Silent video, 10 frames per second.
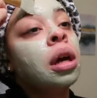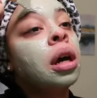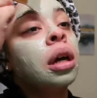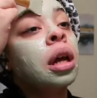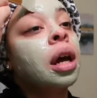
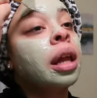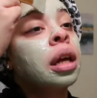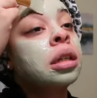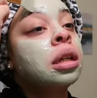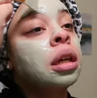again, I
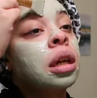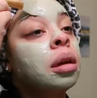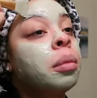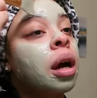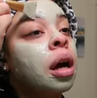like to get
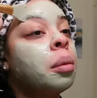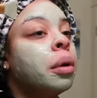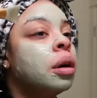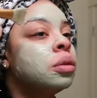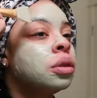in my
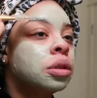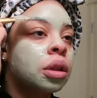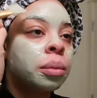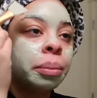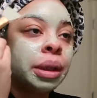eyebrows
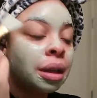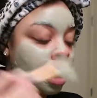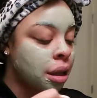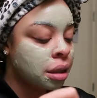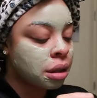
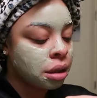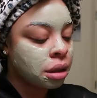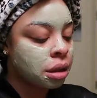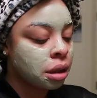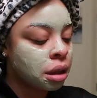
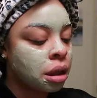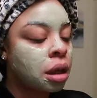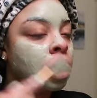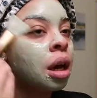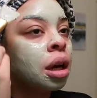because
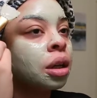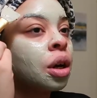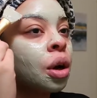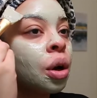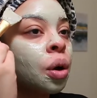your
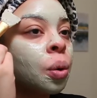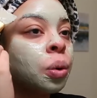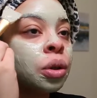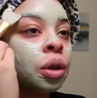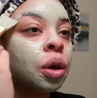
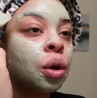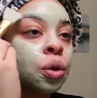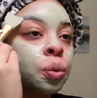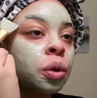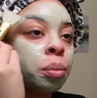
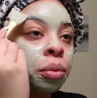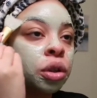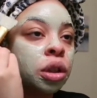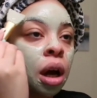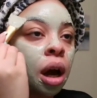girls with
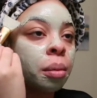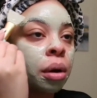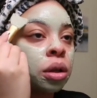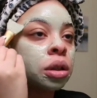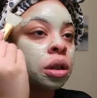bushy
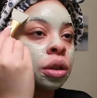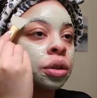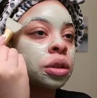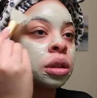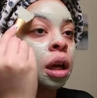eyebrows
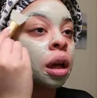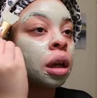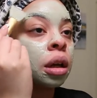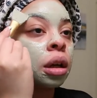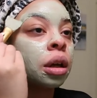
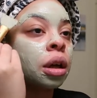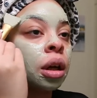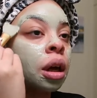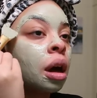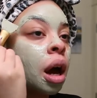understand
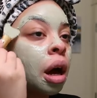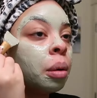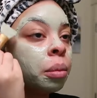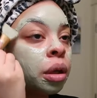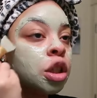how
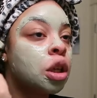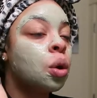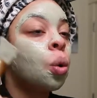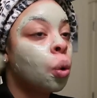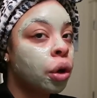much
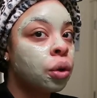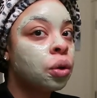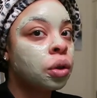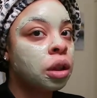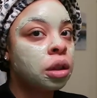an
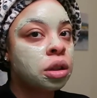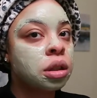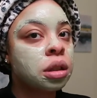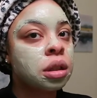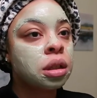oil can
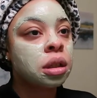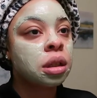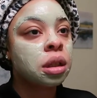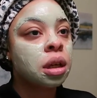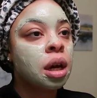just
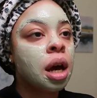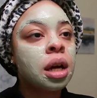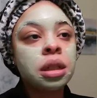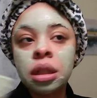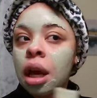
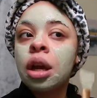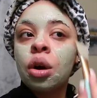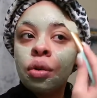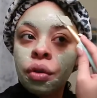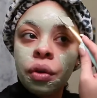take
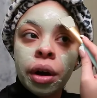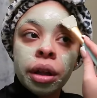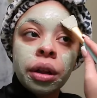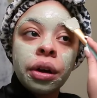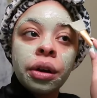over
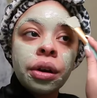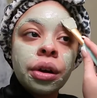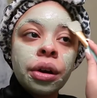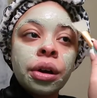right there.